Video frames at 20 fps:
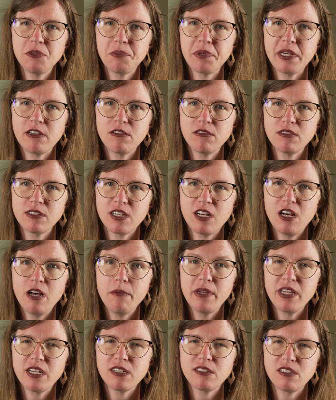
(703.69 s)
about
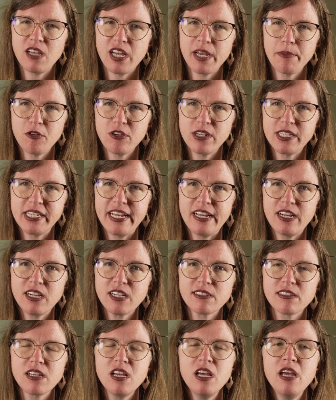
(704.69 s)
coming cyber
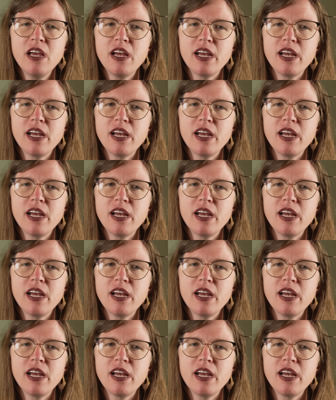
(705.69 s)
attacks